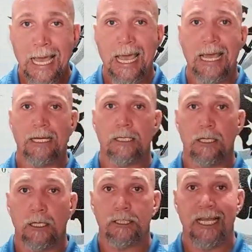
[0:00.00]
and
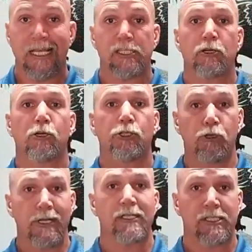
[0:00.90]
test your
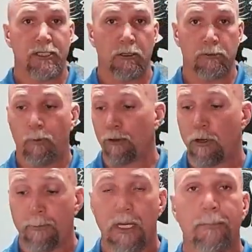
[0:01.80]
shooting skills, both
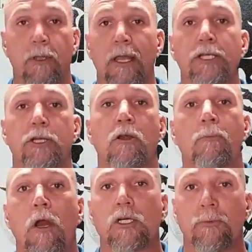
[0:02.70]
your manipulation, your
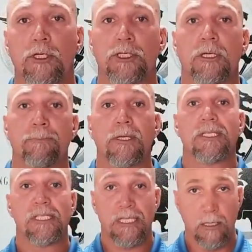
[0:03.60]
marksmanship
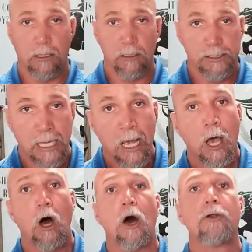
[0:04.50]
skills
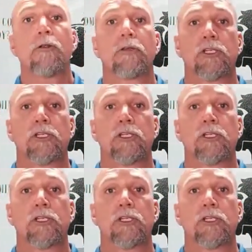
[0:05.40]
under the